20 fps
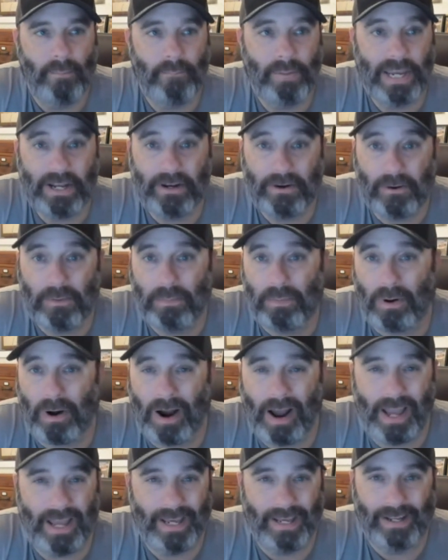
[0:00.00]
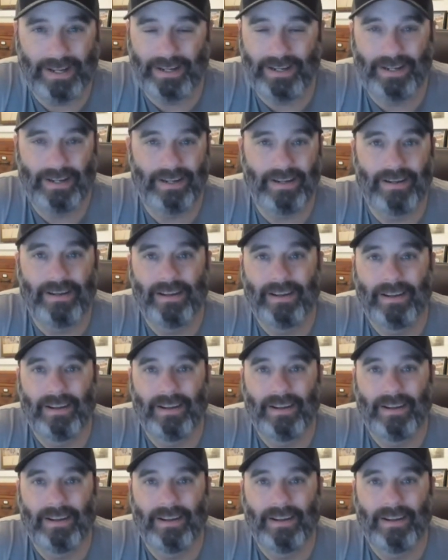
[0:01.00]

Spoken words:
Pete O'Brien, and